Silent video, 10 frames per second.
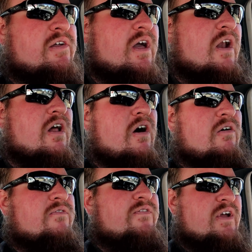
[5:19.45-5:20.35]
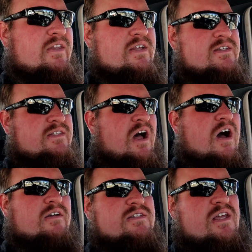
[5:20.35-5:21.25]
got it all fit in a
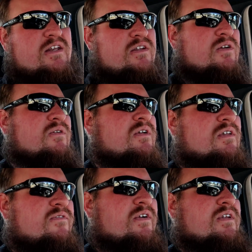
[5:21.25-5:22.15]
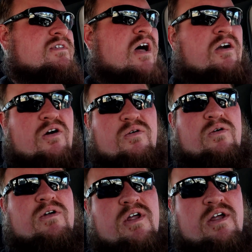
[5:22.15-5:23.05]
stock sending unit to fit in a stock
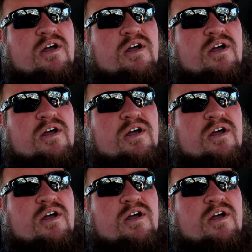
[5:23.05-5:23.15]
hole.